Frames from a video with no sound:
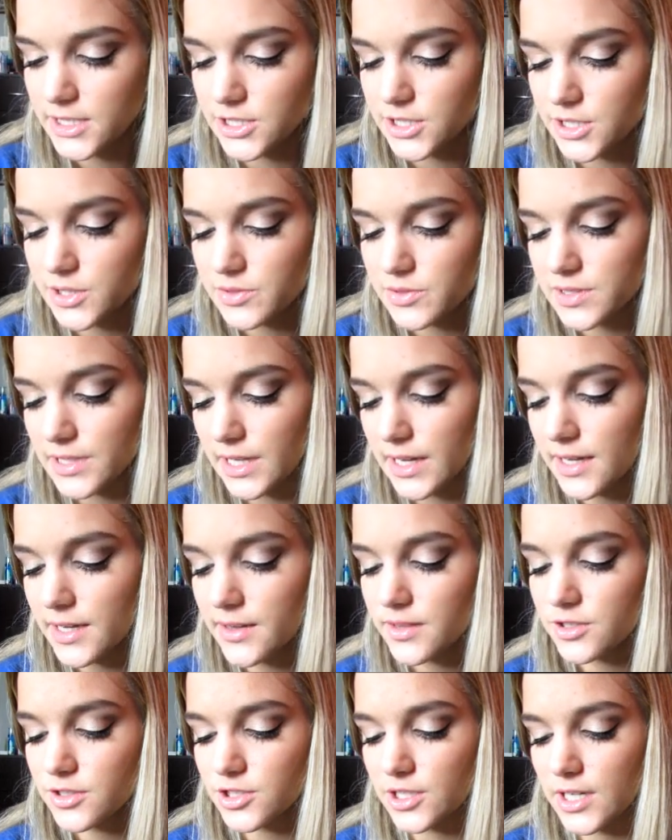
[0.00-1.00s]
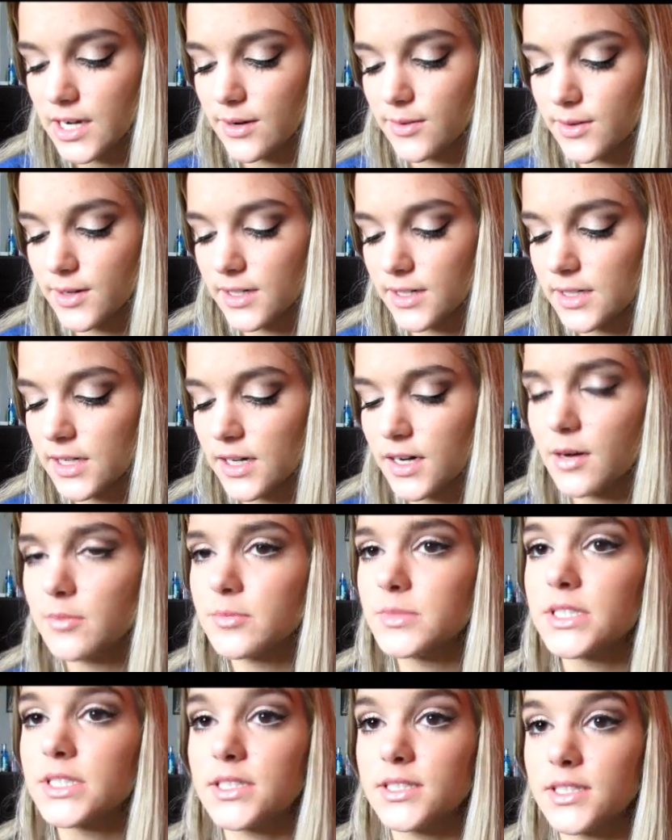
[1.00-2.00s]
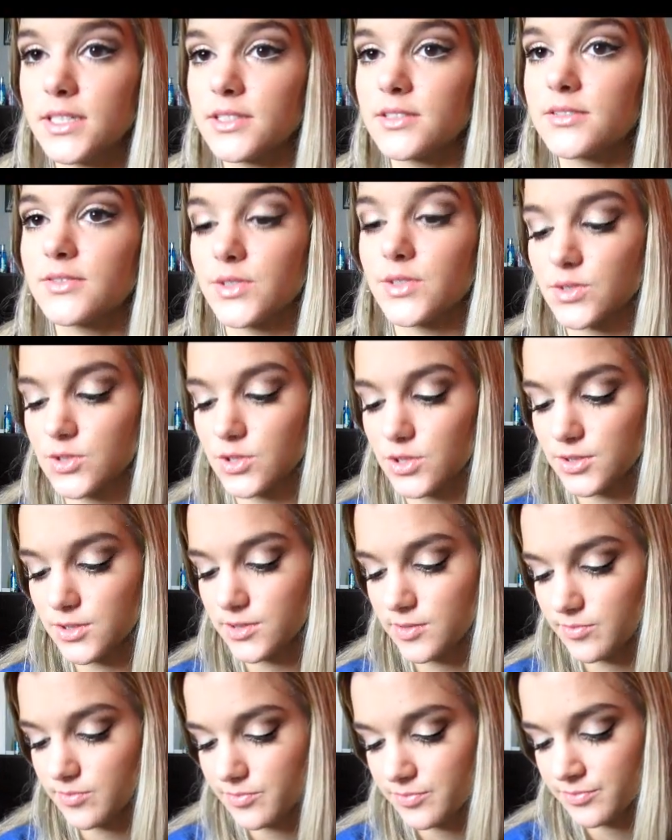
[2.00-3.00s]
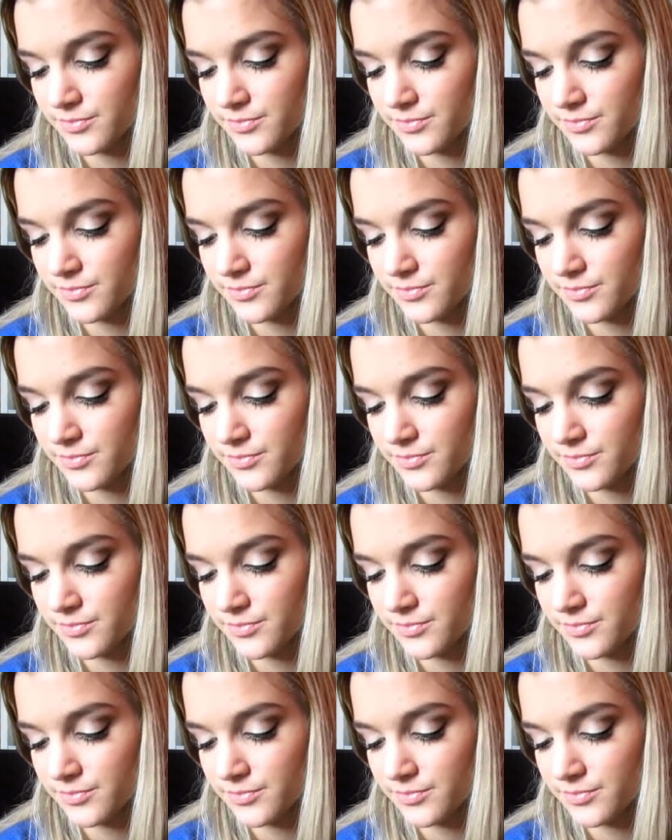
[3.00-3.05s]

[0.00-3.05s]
Do you sing in the shower? Um, yes, for sure.